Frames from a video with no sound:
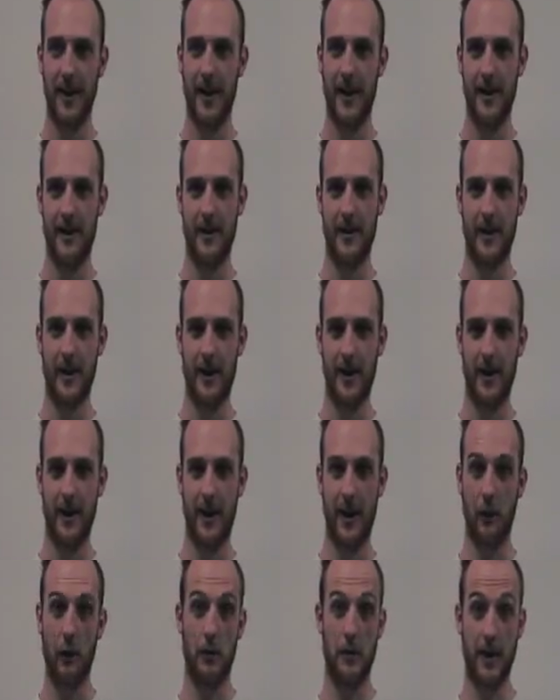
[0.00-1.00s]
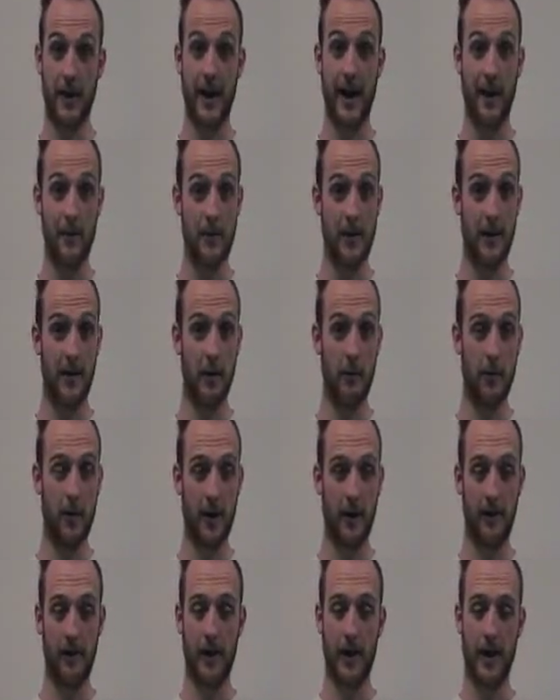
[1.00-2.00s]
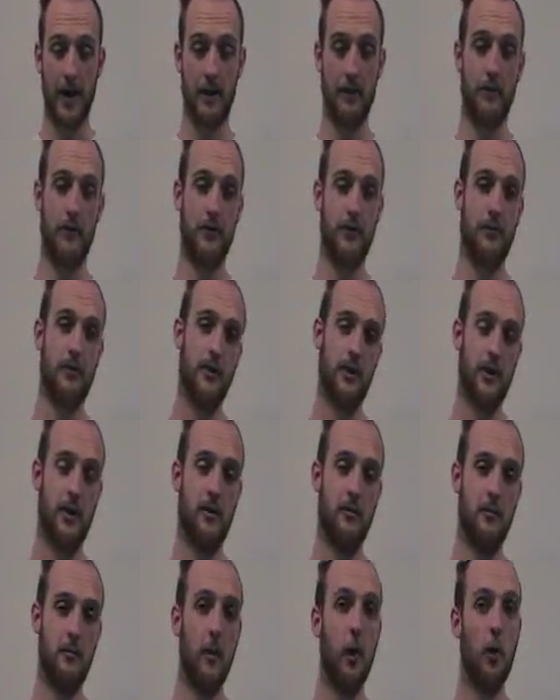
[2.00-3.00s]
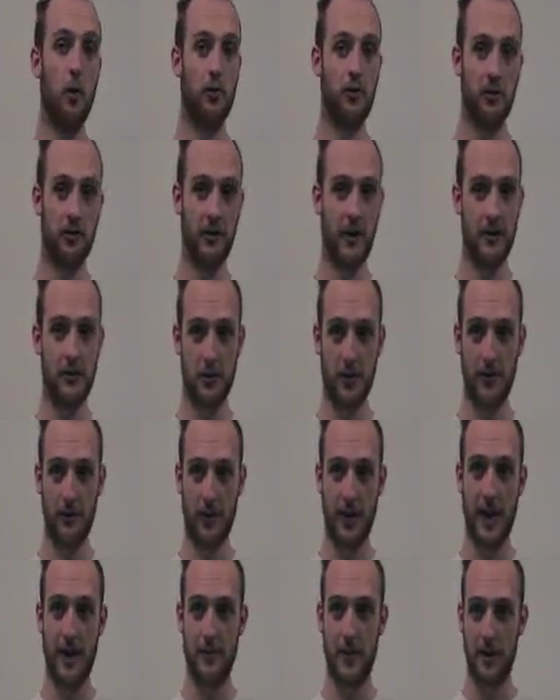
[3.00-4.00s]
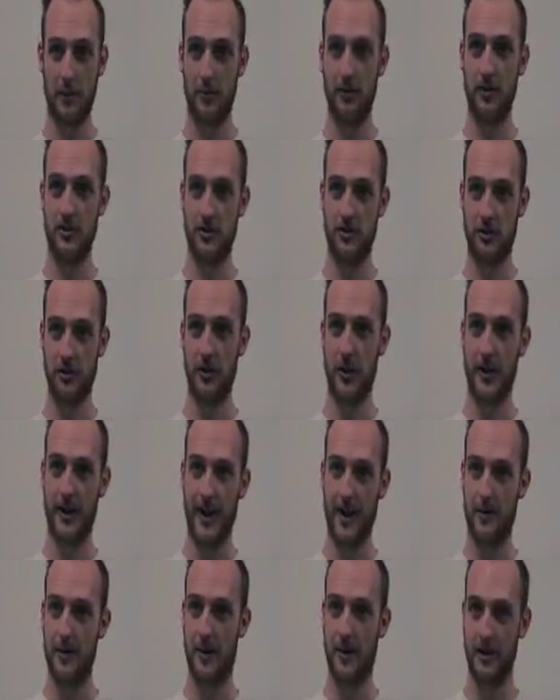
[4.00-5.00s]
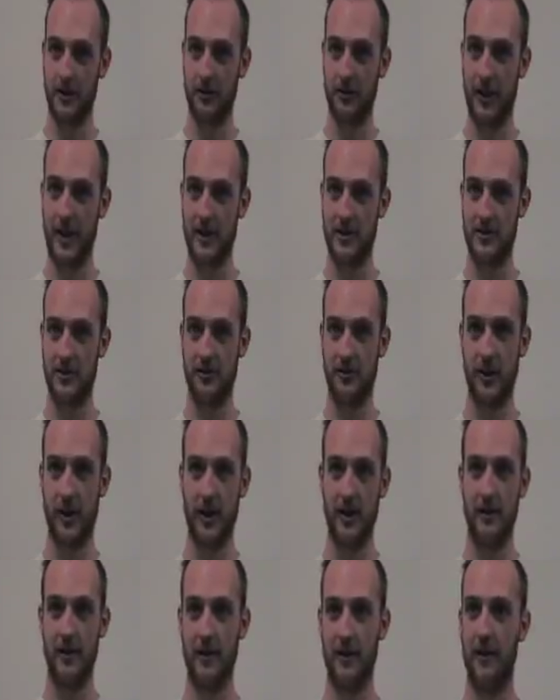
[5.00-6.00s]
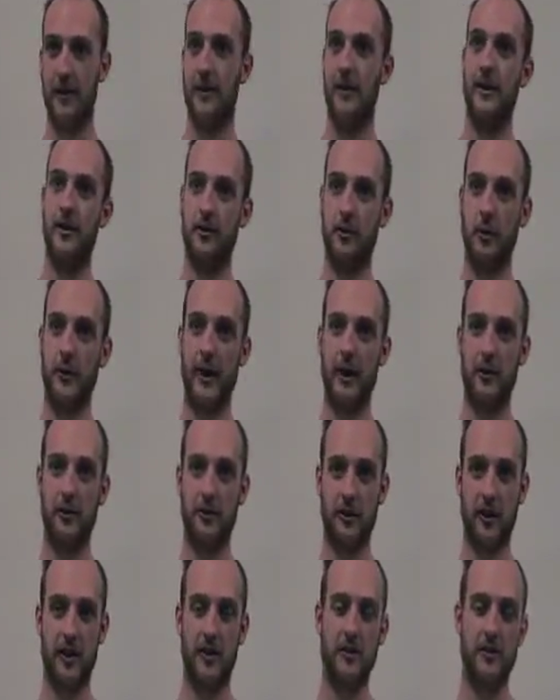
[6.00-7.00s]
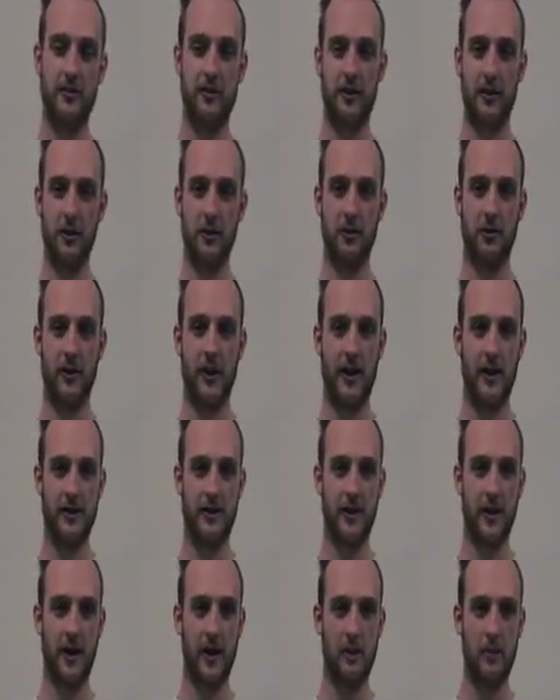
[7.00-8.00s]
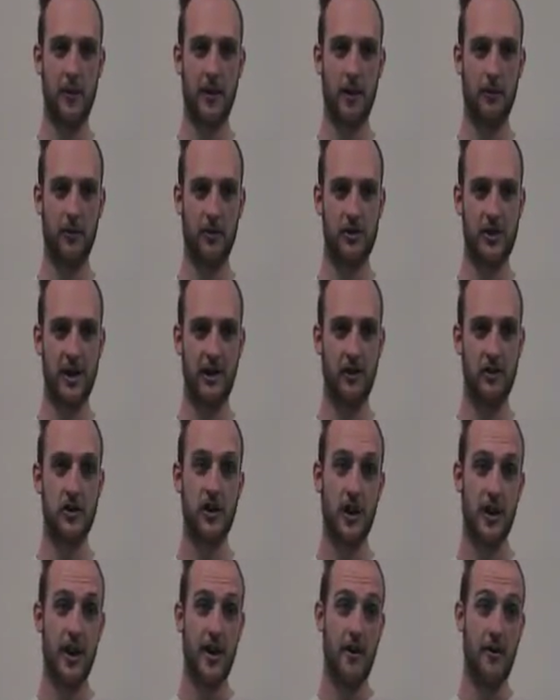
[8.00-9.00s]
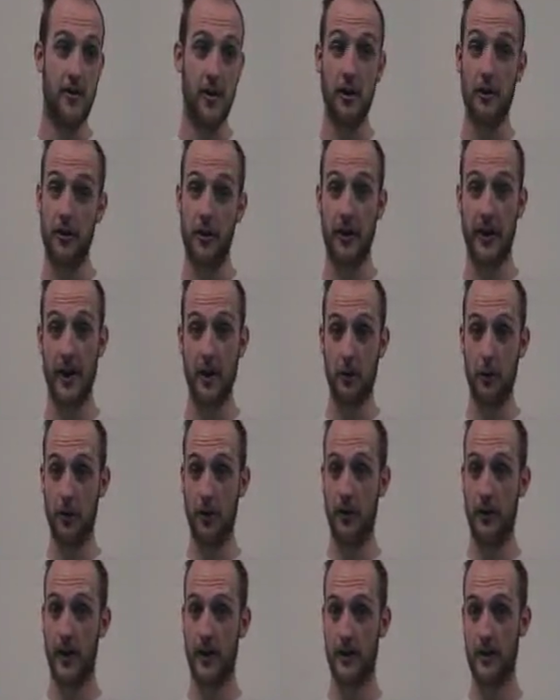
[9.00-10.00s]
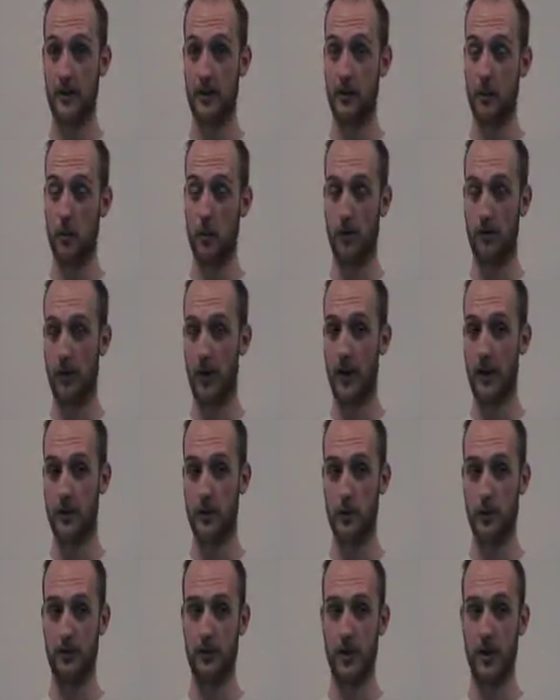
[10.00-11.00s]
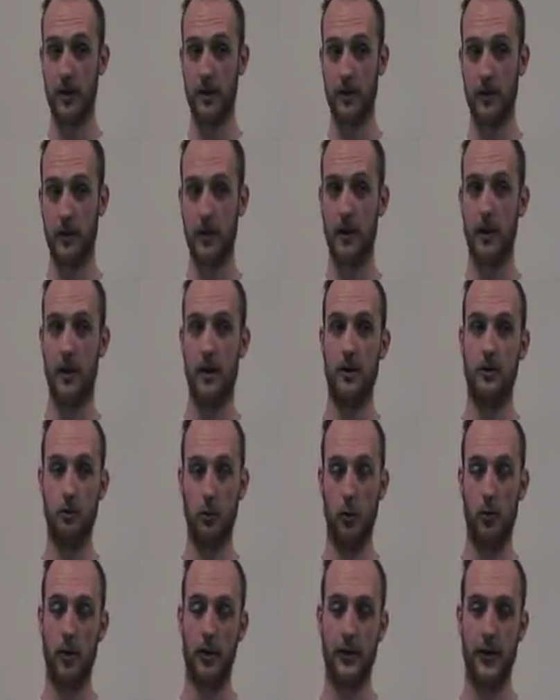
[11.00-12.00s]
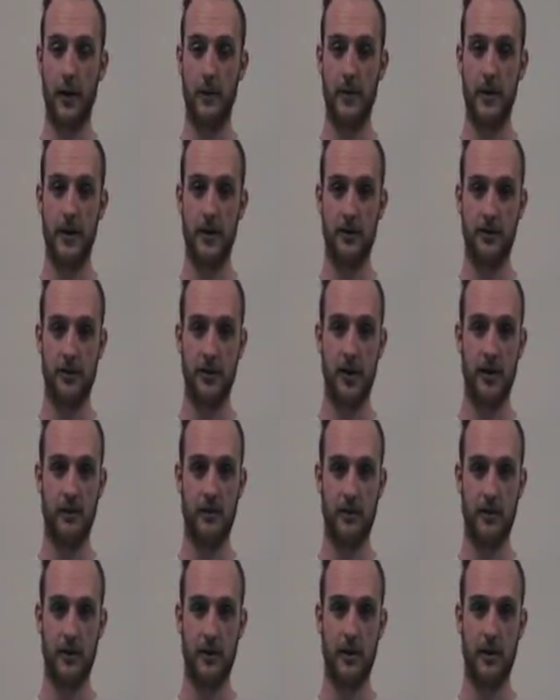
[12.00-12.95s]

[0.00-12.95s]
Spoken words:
and I want to be a copy editor, but most entry-level copy editing positions are like copy editing / design, and so without design skills that becomes a challenge. And the other thing I'd really would have liked to have done is more multimedia stuff.